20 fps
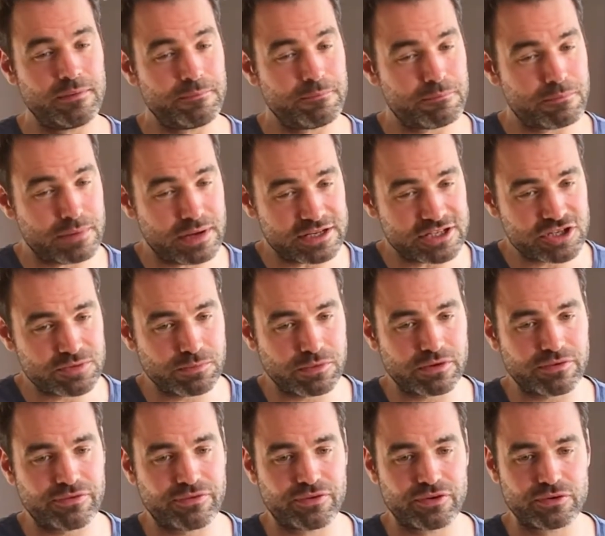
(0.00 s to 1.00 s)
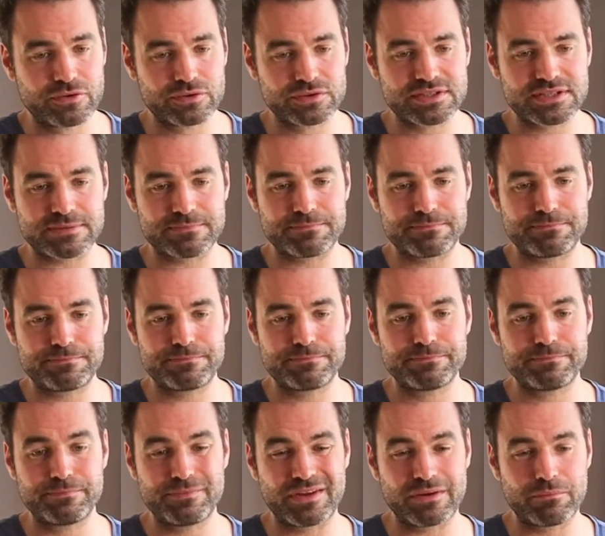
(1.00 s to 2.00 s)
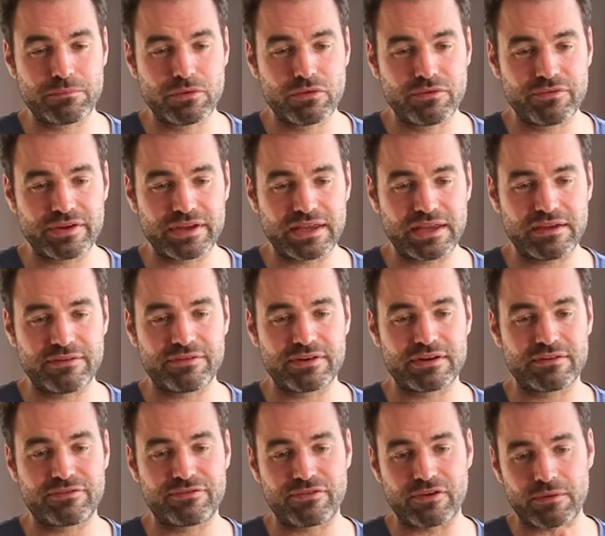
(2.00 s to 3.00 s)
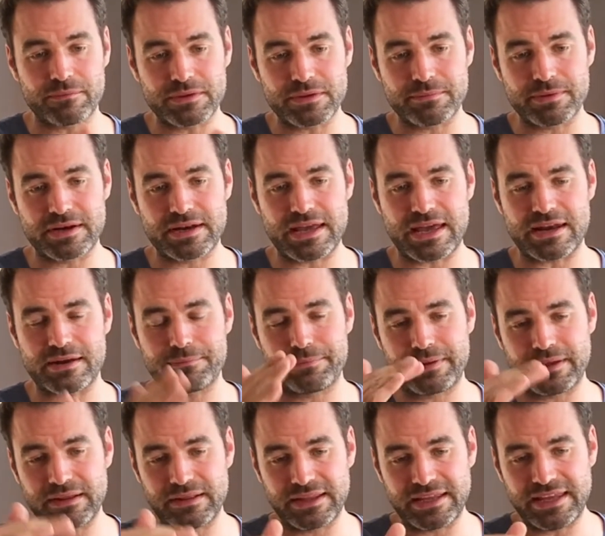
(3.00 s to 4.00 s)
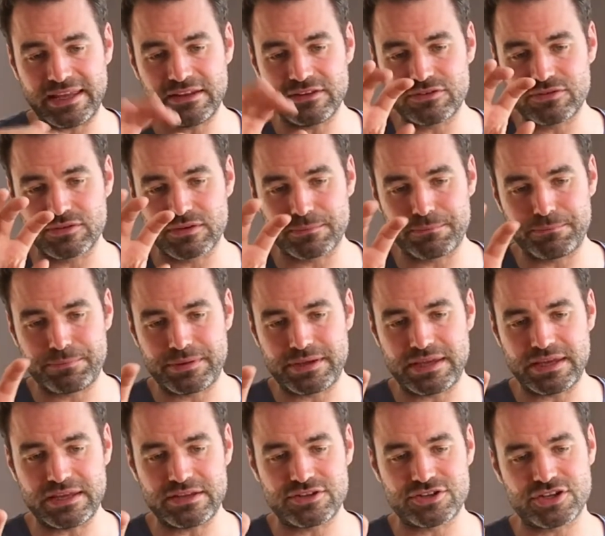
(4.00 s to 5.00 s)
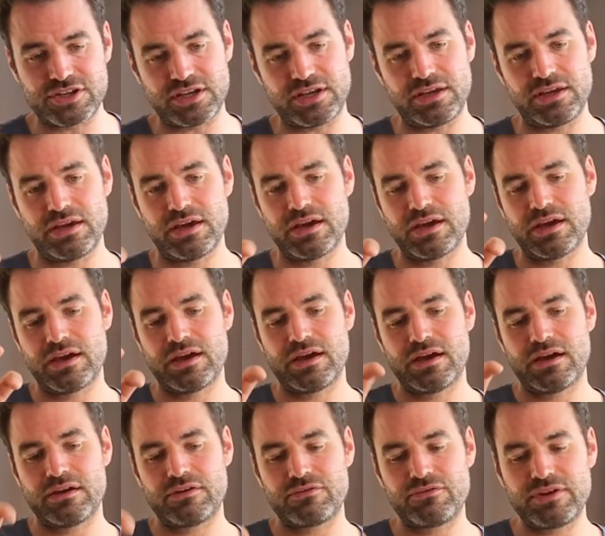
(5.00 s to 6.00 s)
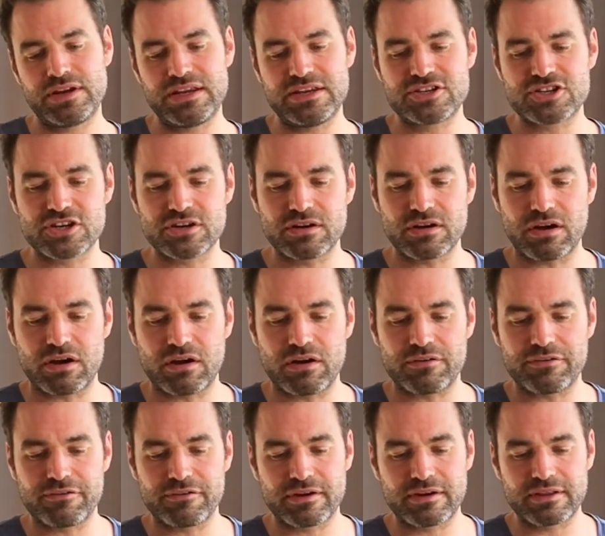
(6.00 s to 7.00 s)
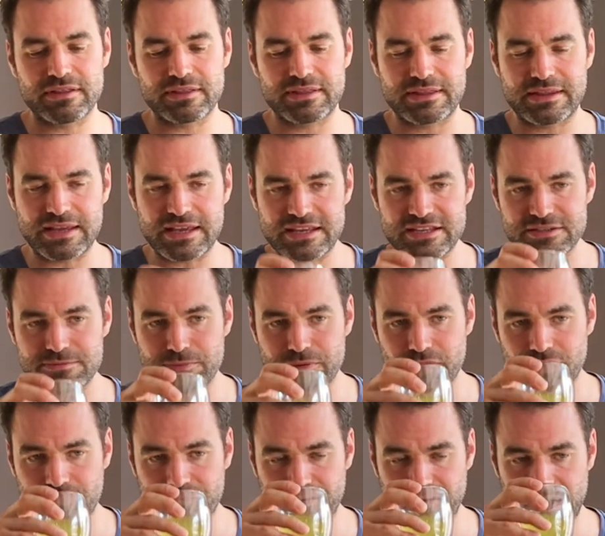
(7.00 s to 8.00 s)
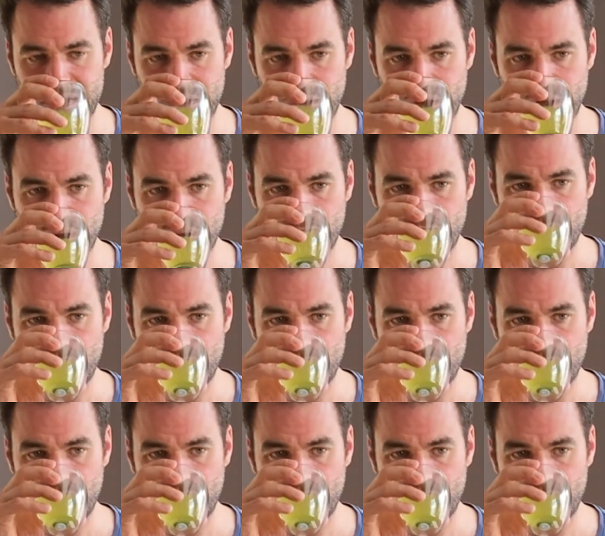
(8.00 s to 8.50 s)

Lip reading: Much more fruit. We are moving even from the banana peel into the peachy region of taste profile.